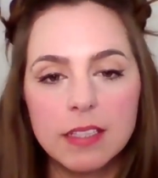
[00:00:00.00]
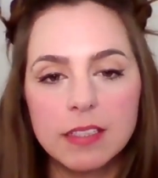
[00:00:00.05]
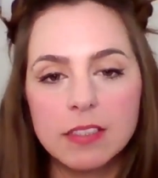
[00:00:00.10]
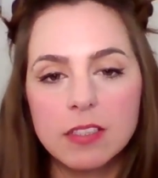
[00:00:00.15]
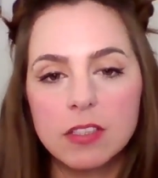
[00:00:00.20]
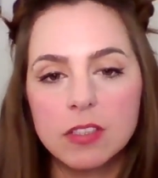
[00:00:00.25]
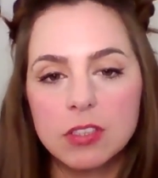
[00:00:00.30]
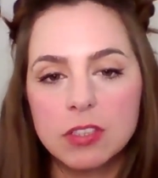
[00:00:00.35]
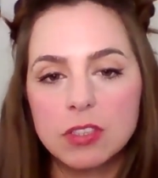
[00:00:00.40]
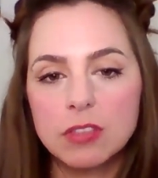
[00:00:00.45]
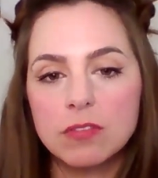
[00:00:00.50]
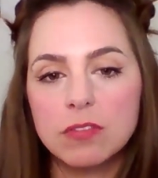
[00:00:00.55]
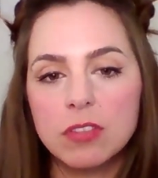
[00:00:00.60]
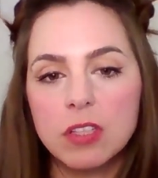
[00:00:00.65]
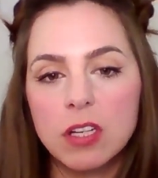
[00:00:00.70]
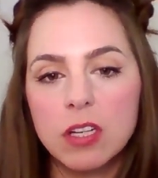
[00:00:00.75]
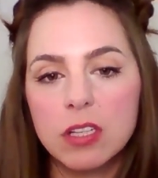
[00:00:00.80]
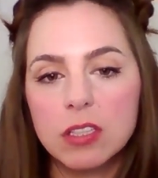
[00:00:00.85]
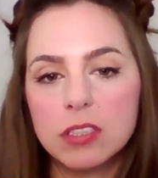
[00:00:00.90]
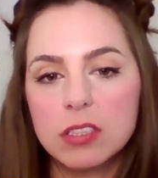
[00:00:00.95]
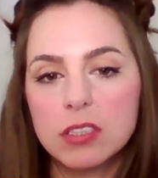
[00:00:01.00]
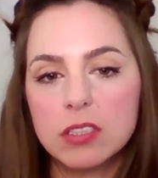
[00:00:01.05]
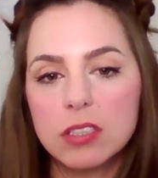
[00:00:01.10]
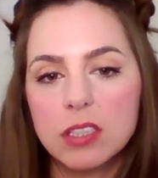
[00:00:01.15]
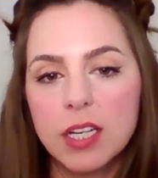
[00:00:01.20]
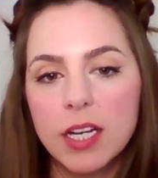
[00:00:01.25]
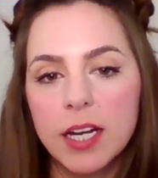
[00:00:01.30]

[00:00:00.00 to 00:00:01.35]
as long as you've got